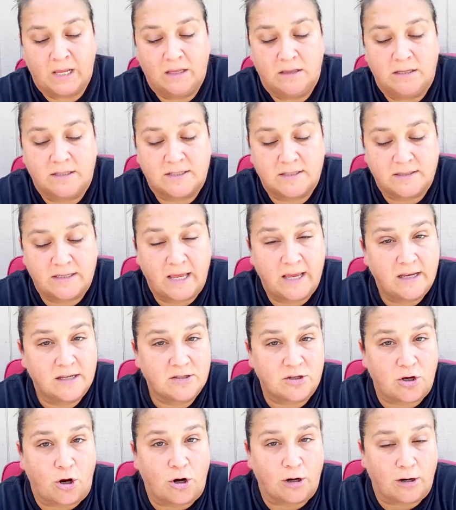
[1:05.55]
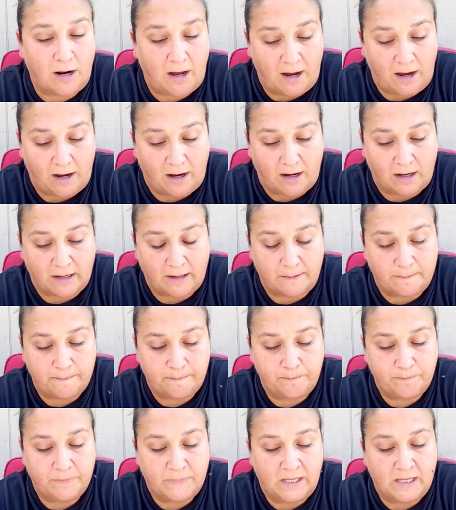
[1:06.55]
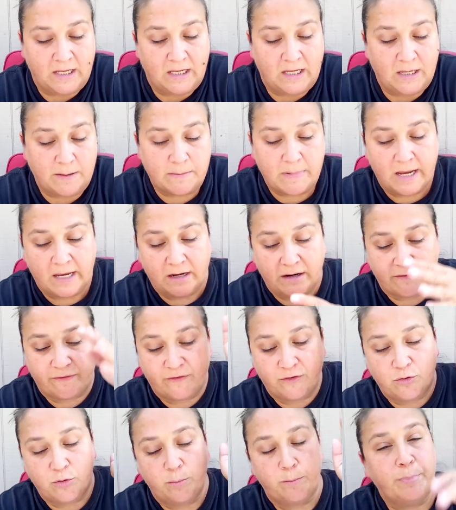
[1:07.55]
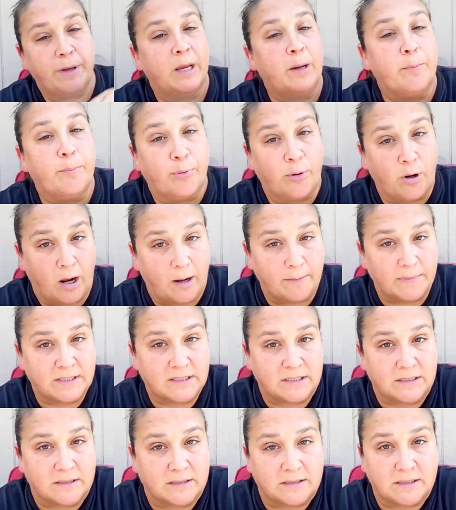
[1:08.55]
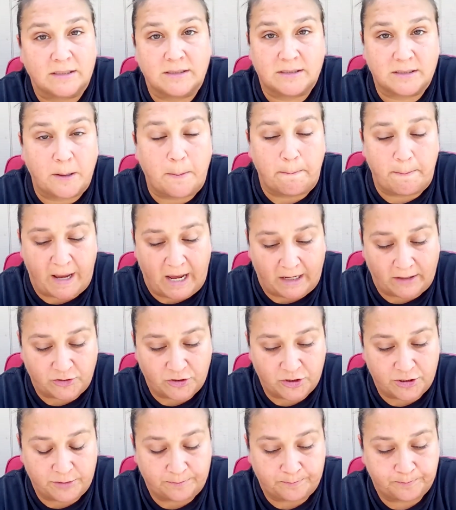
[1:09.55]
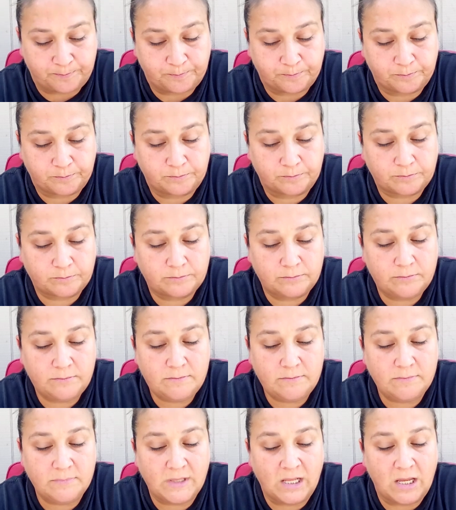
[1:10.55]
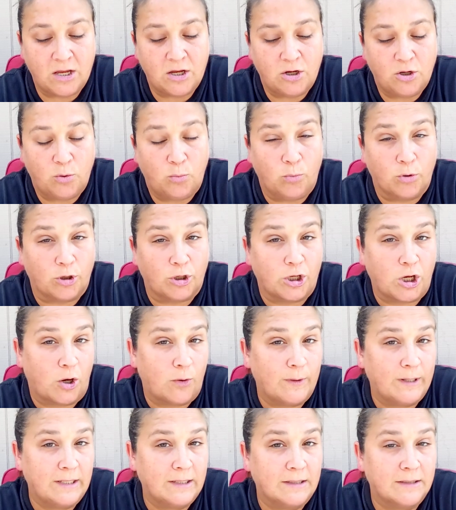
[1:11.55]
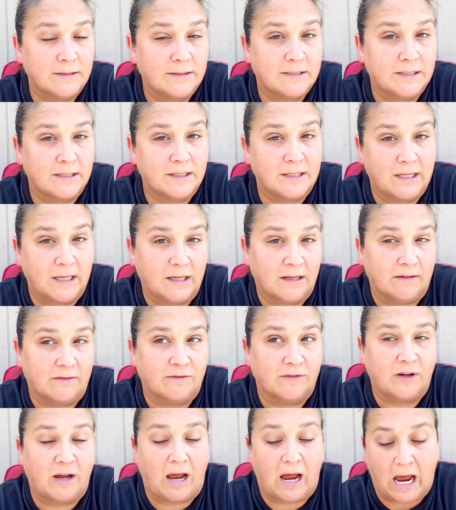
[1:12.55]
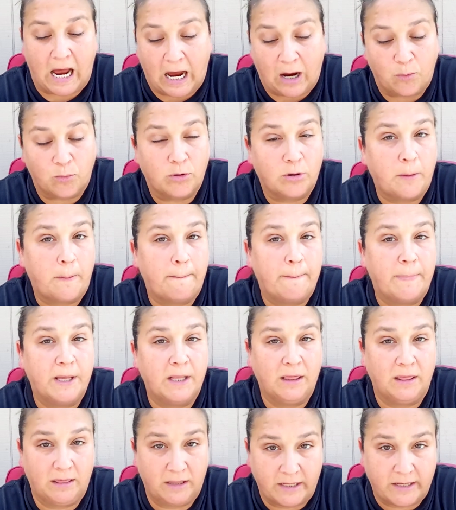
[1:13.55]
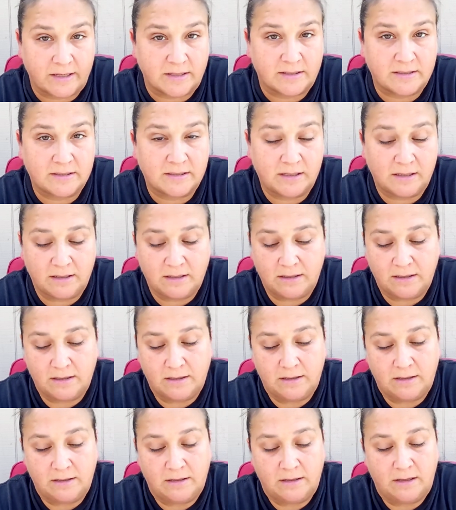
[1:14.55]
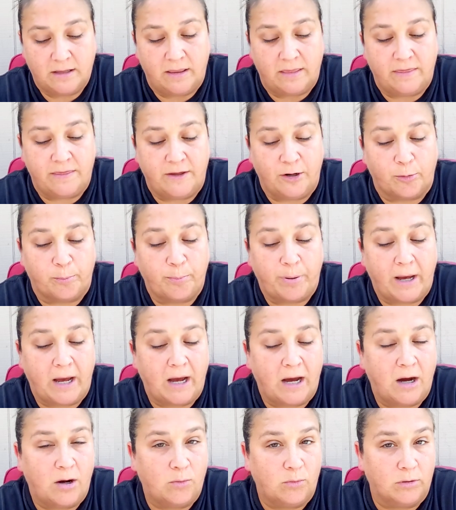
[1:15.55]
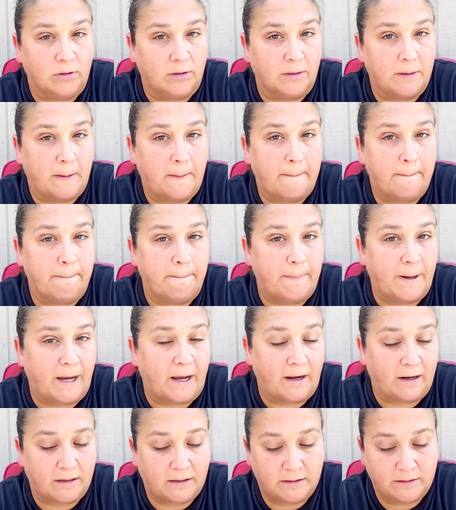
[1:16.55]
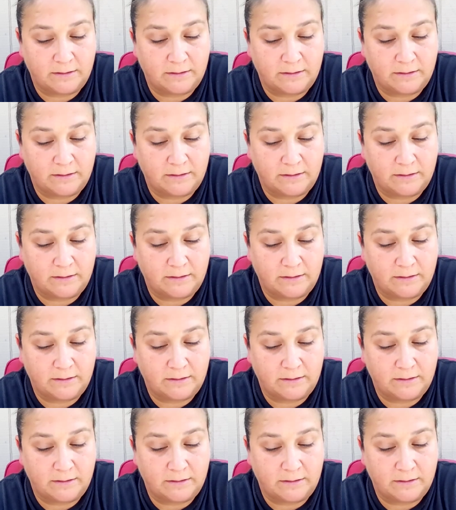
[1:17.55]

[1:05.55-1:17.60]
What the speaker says: The stakes are high. He made a few big promises to match. We're going to give our police their power back.